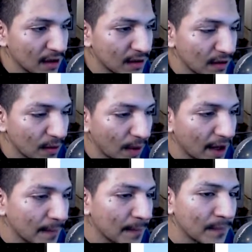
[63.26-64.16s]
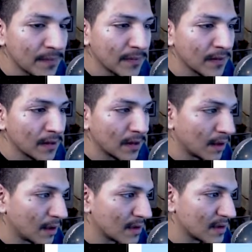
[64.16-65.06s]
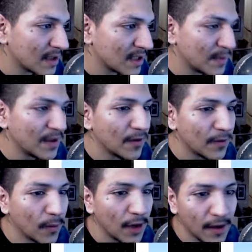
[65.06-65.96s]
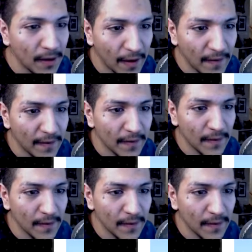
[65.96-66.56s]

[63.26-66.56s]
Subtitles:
to the right has been there for a while, and then the